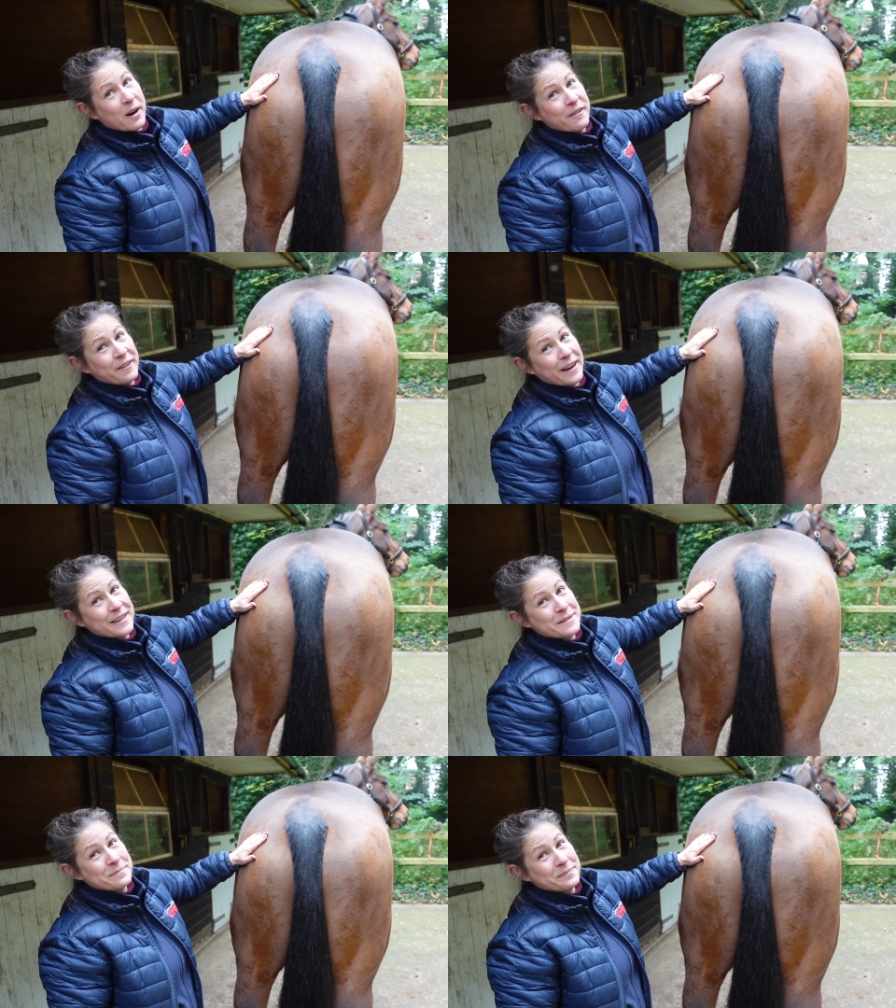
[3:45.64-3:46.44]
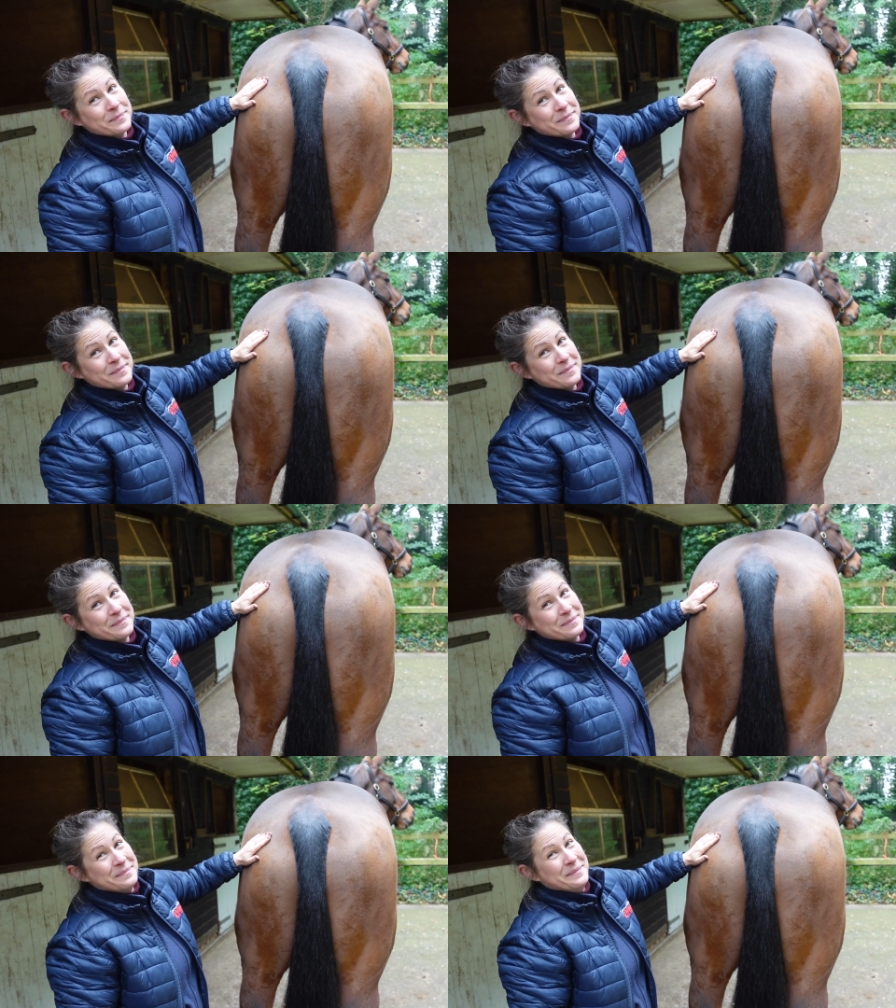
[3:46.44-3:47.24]
I can't wait until you see
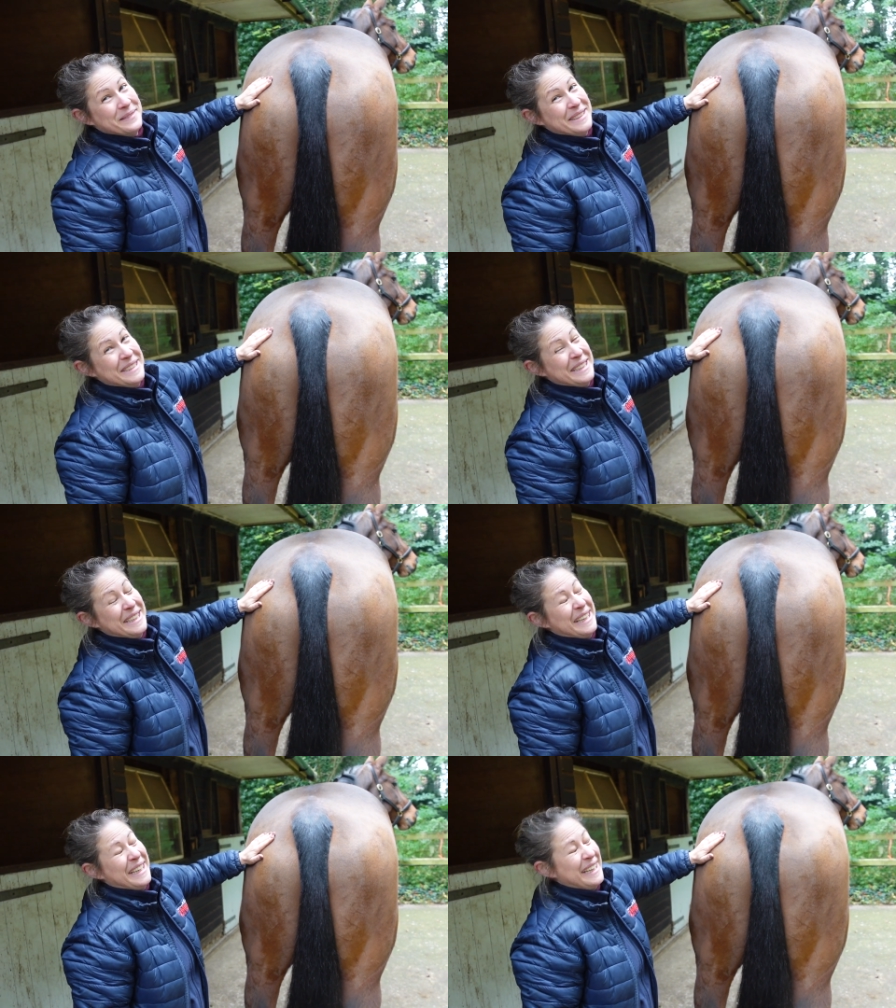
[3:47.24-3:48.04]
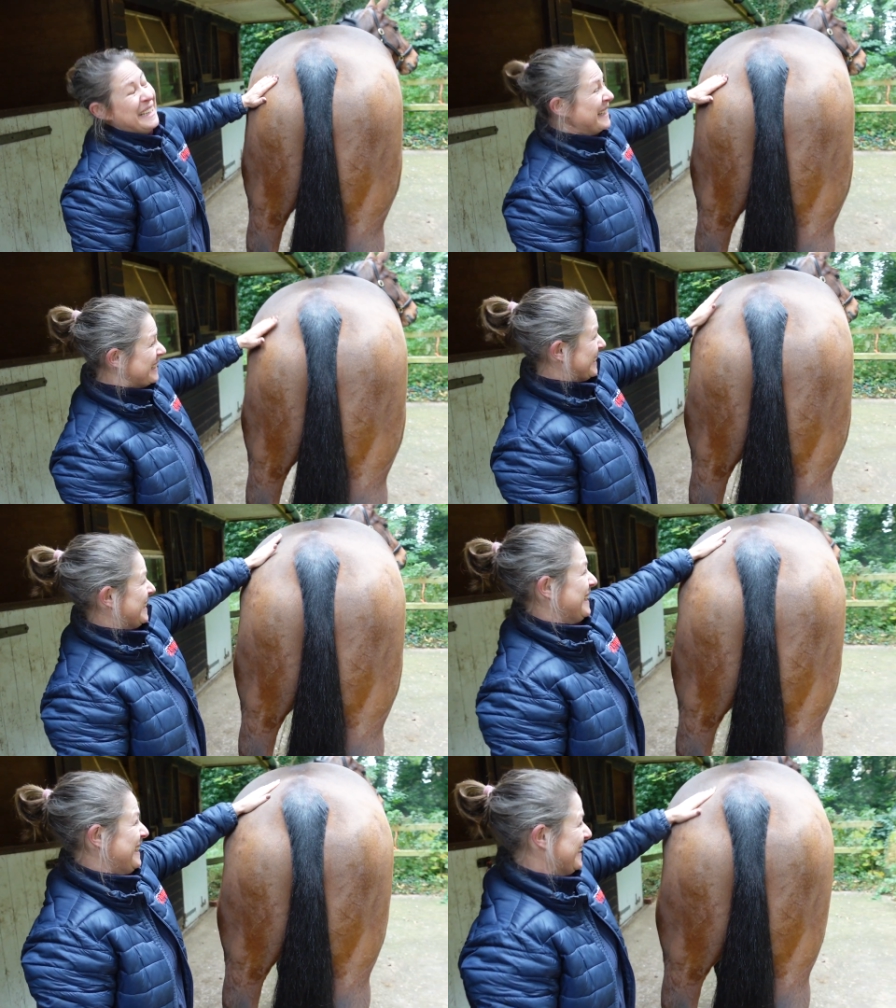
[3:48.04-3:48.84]
Lara, actually.
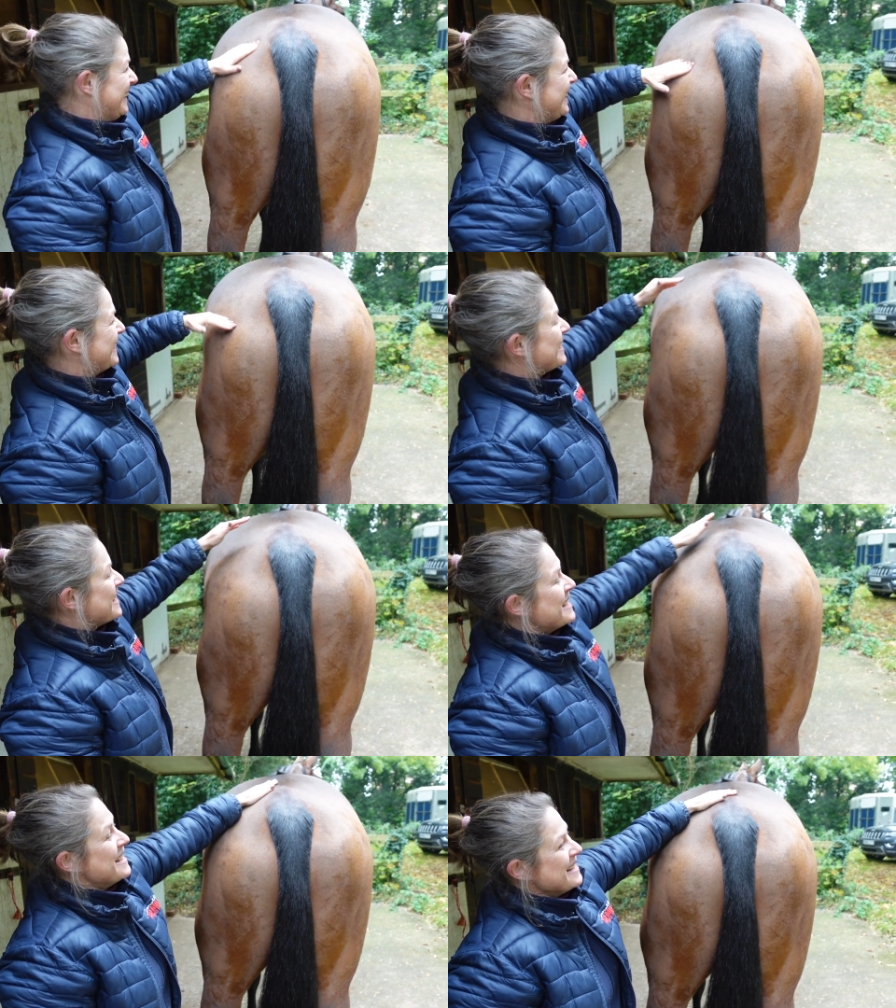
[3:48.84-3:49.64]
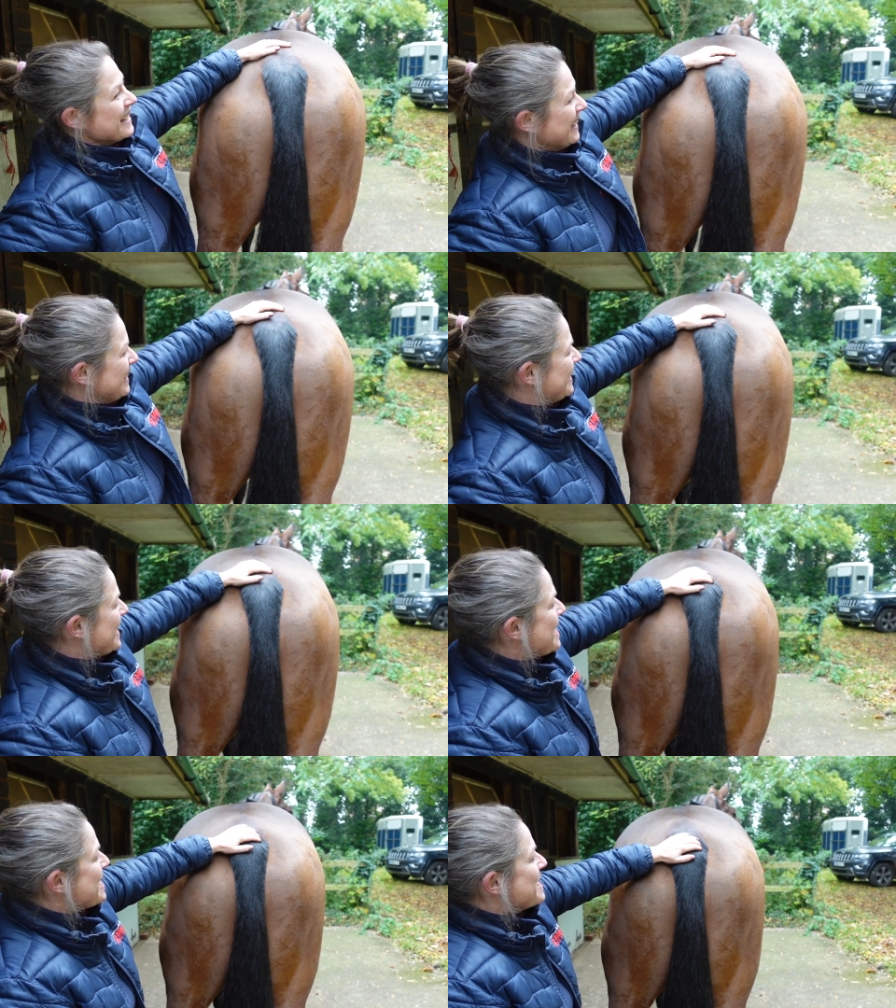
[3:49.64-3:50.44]
It's going to be a different
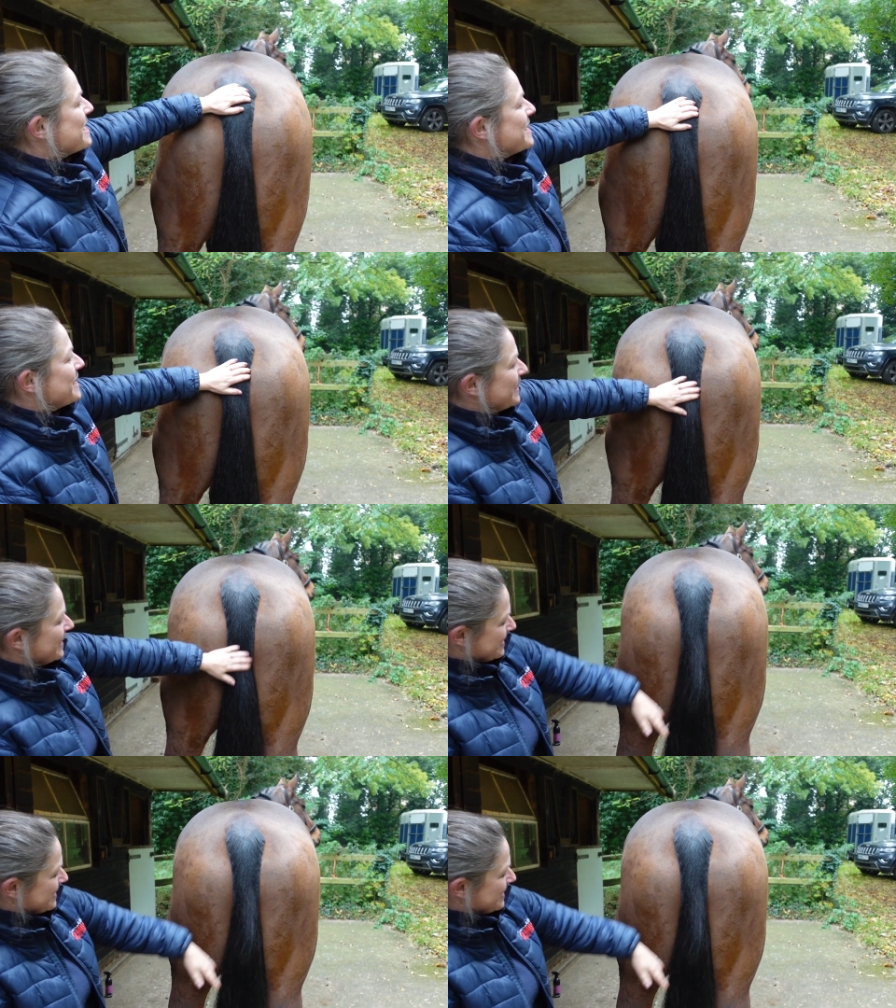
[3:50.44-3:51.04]
story, I think.